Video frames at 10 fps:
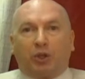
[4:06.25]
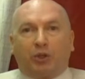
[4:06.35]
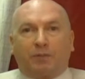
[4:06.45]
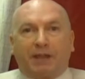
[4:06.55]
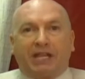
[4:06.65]

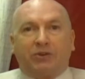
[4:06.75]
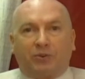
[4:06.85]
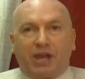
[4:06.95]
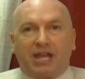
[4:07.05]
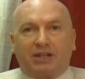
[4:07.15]
You're paying
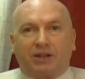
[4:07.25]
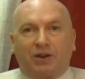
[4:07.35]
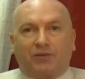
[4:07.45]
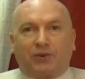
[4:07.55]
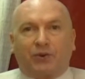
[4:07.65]
rent
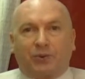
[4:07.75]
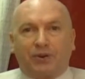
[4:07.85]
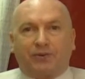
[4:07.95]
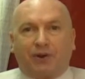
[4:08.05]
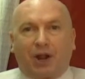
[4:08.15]
for
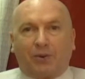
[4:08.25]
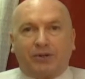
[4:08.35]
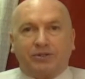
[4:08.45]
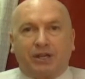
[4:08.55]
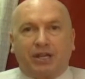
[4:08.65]
24
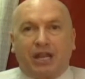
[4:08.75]
hours.